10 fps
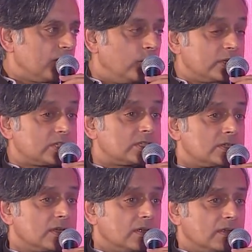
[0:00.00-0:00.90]

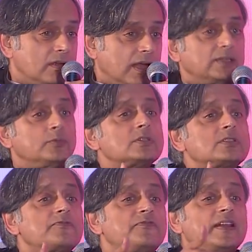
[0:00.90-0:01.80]
which I
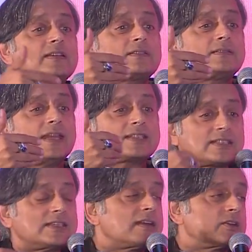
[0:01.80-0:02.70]
wouldn't have felt
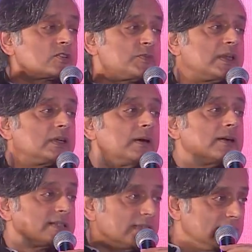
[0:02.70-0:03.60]
necessary to speak
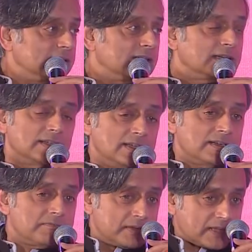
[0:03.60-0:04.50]
about earlier,
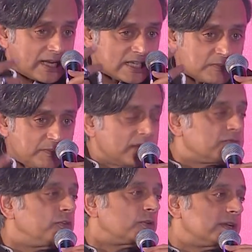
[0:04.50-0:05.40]
but I
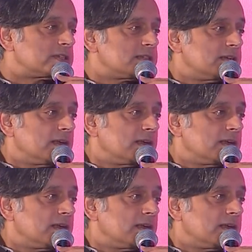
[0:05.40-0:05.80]
speak for it